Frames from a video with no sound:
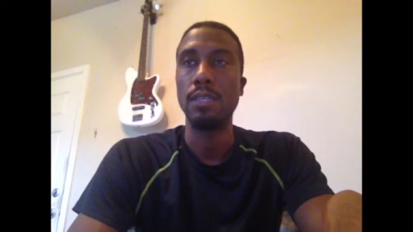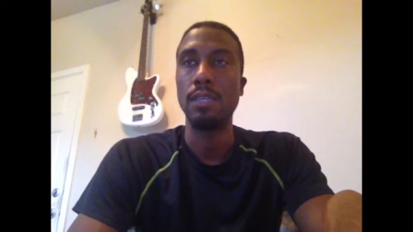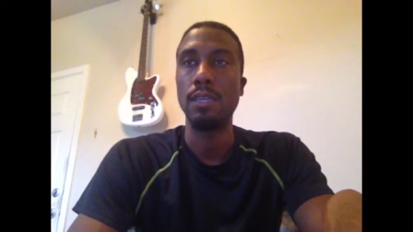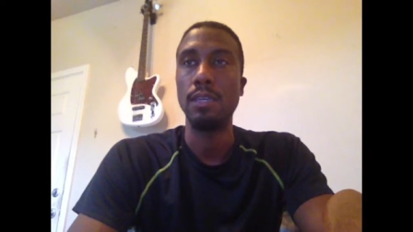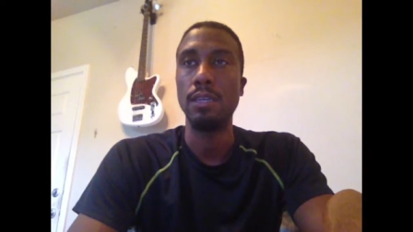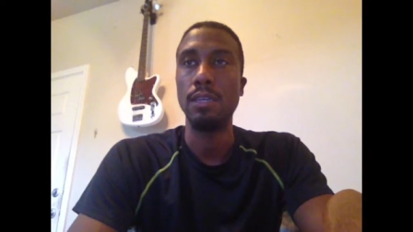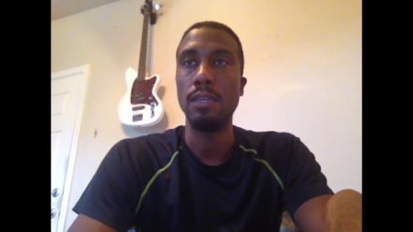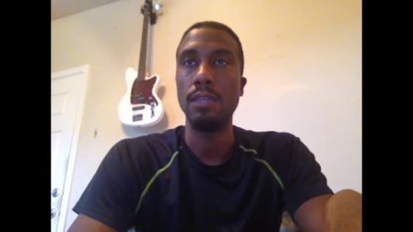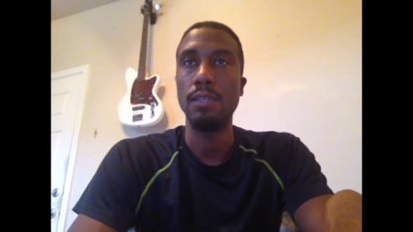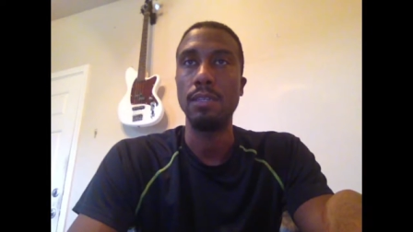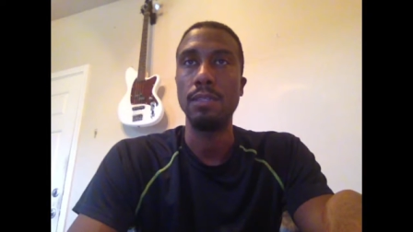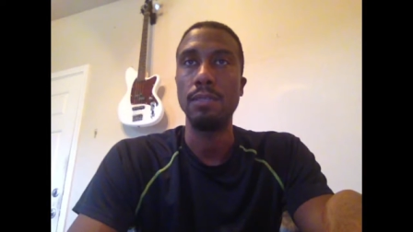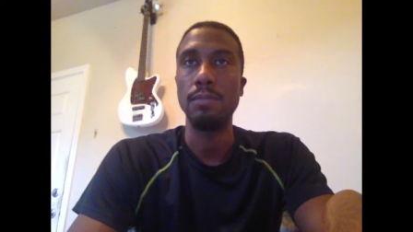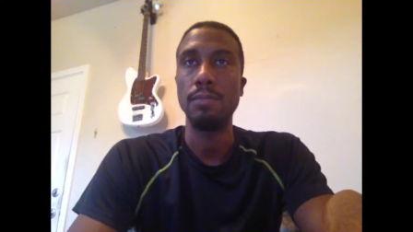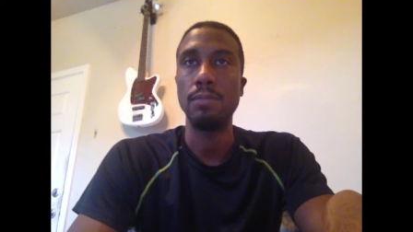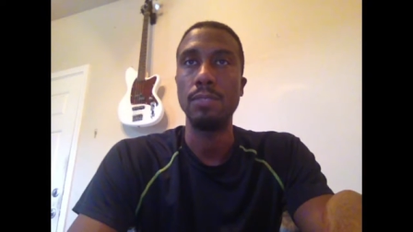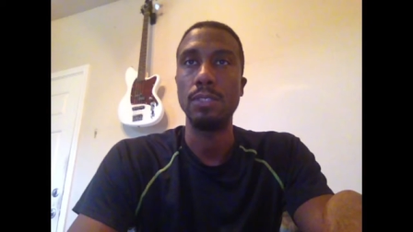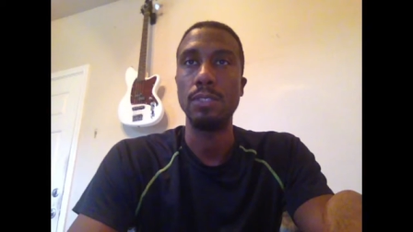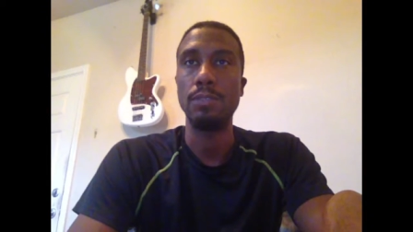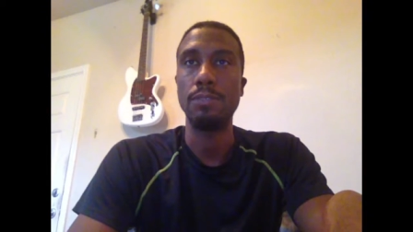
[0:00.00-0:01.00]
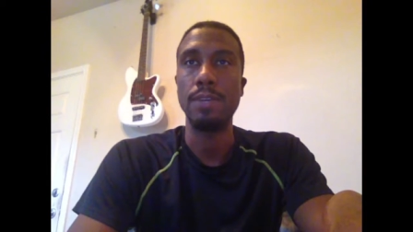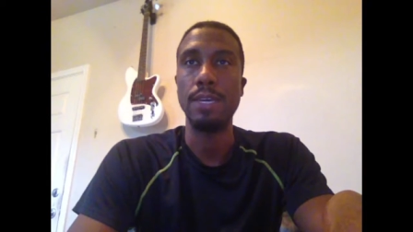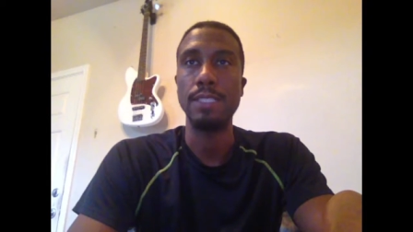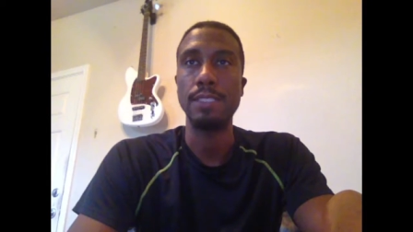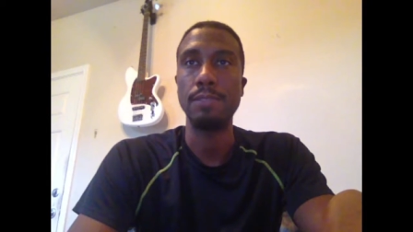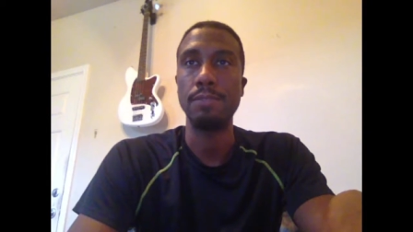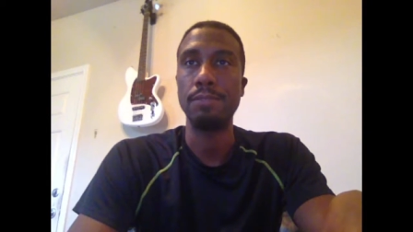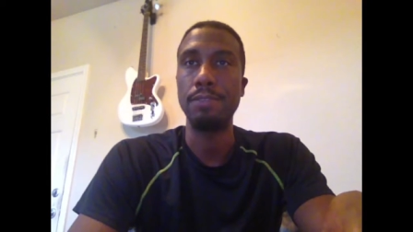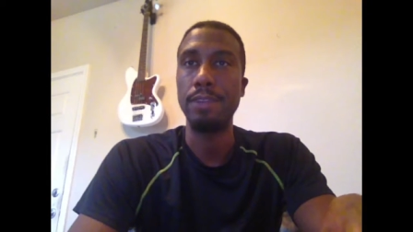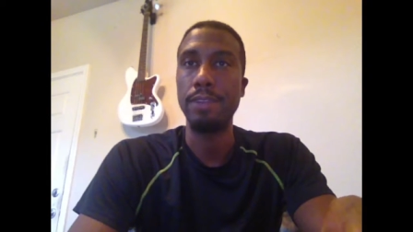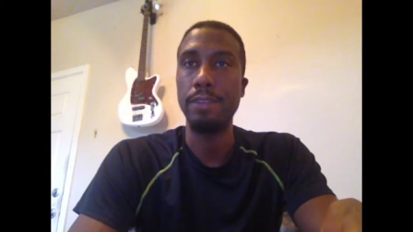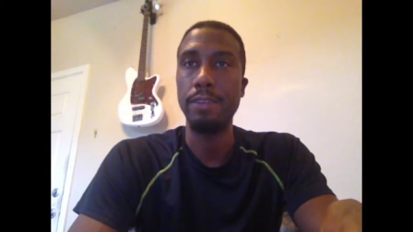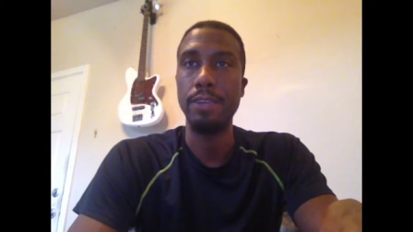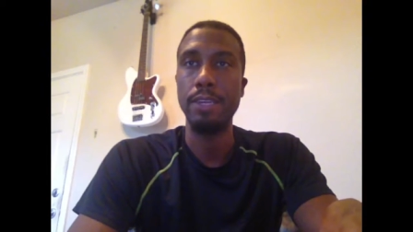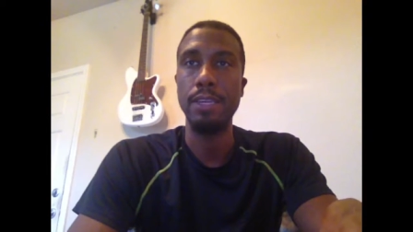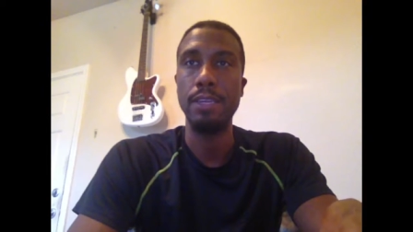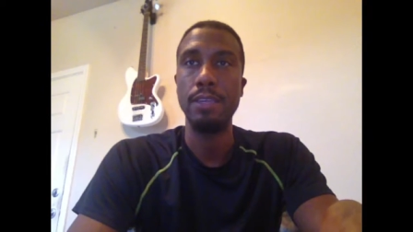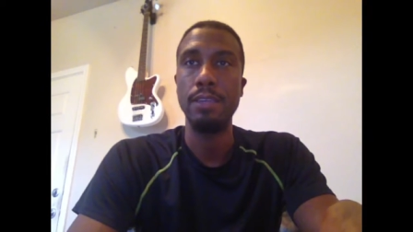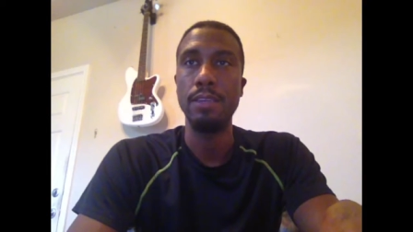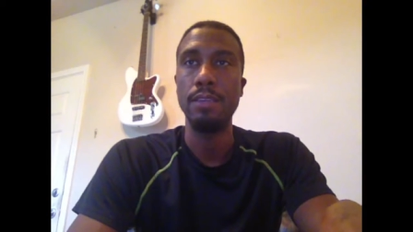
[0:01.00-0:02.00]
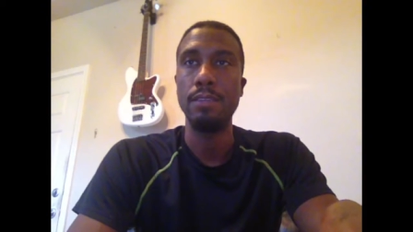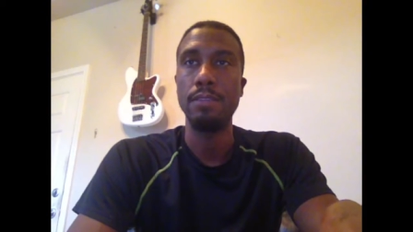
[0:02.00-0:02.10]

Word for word: You find some very,